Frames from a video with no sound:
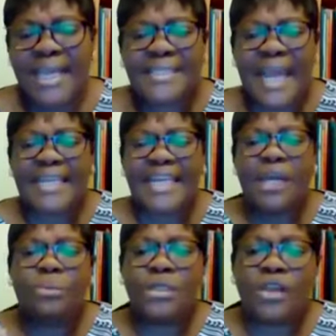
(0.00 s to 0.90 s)
He said
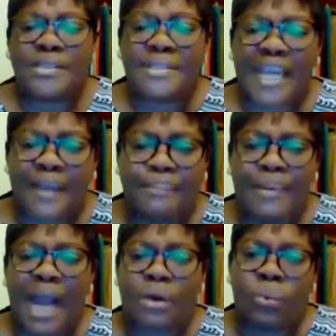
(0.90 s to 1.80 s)
he will not take back